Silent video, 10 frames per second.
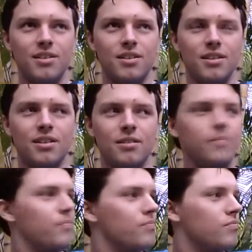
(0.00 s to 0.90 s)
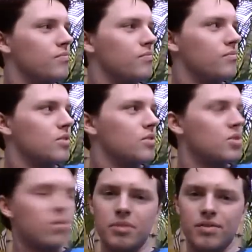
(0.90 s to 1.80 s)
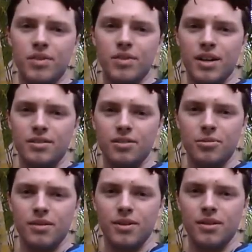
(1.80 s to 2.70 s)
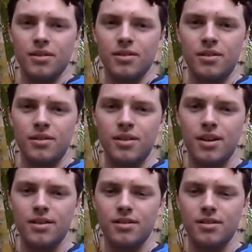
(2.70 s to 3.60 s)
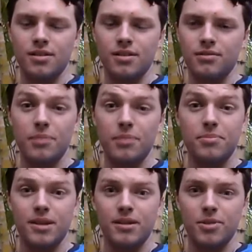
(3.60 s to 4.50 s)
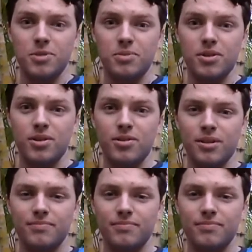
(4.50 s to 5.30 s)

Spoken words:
So let me give you guys a little bit of a update on what's been going